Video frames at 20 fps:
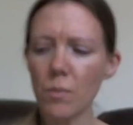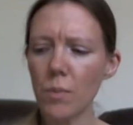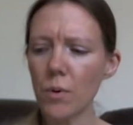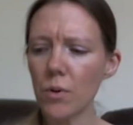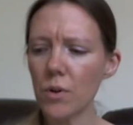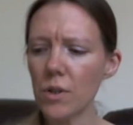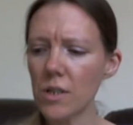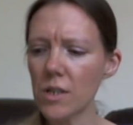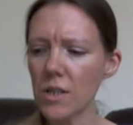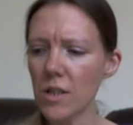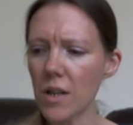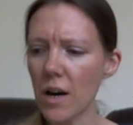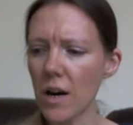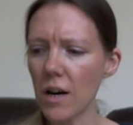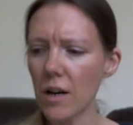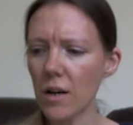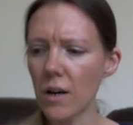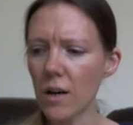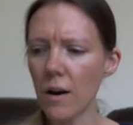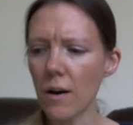I put into
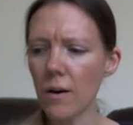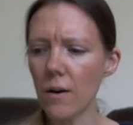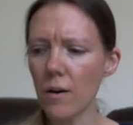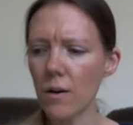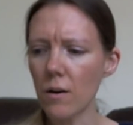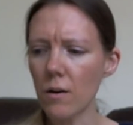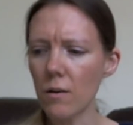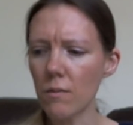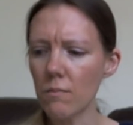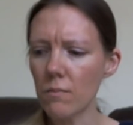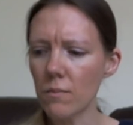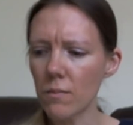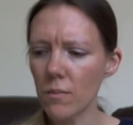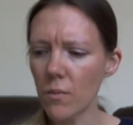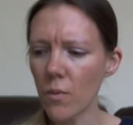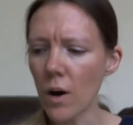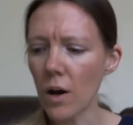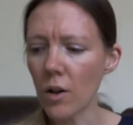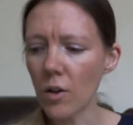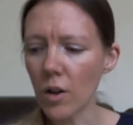that.
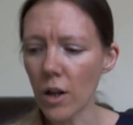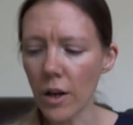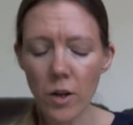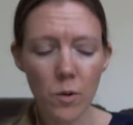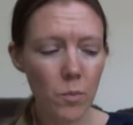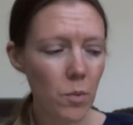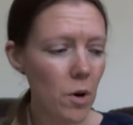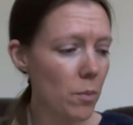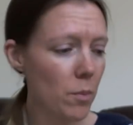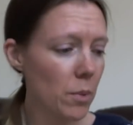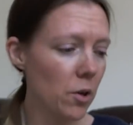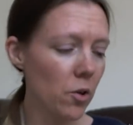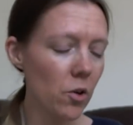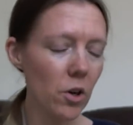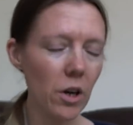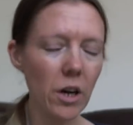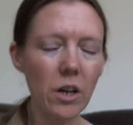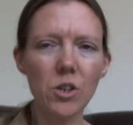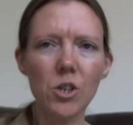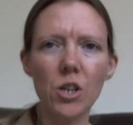Well, I could probably
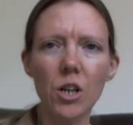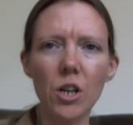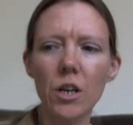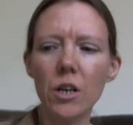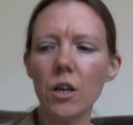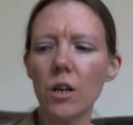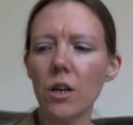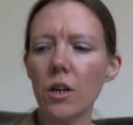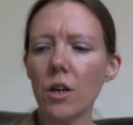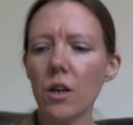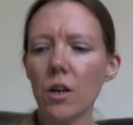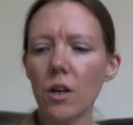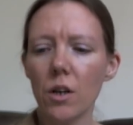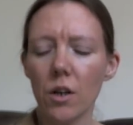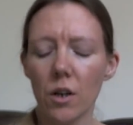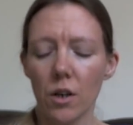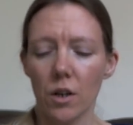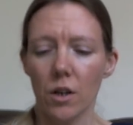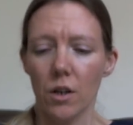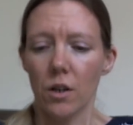look actually.
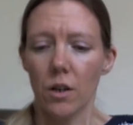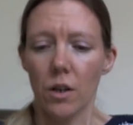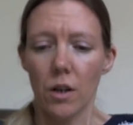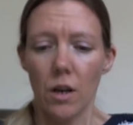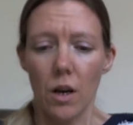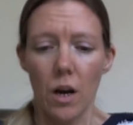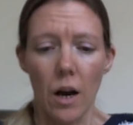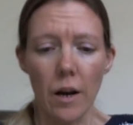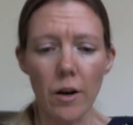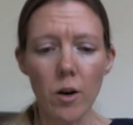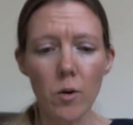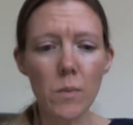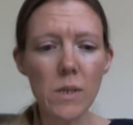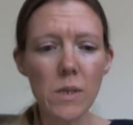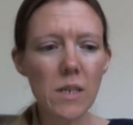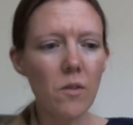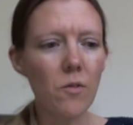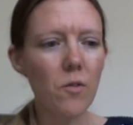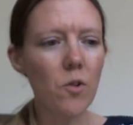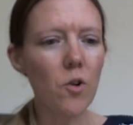I got
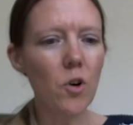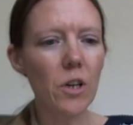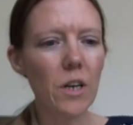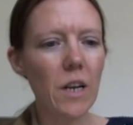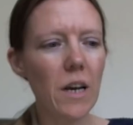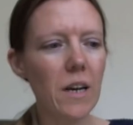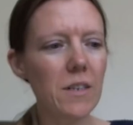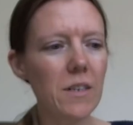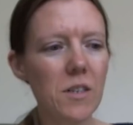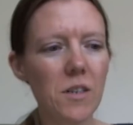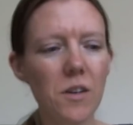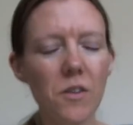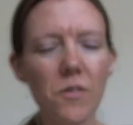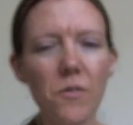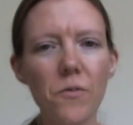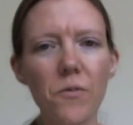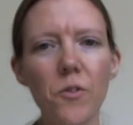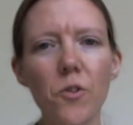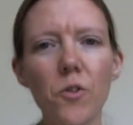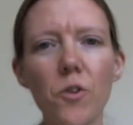myself organised
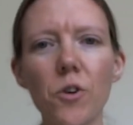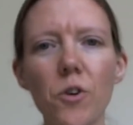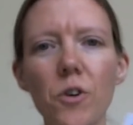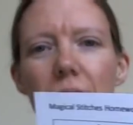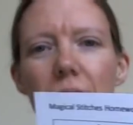for,